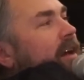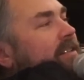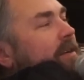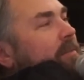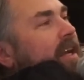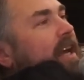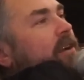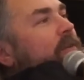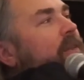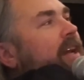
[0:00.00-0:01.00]
something I
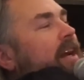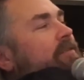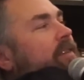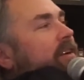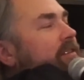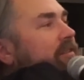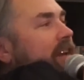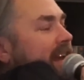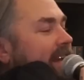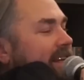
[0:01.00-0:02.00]
don't think I've
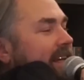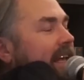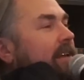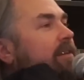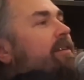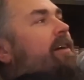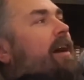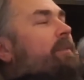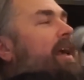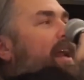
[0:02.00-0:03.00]
conveyed and
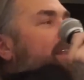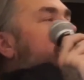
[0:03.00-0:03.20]
I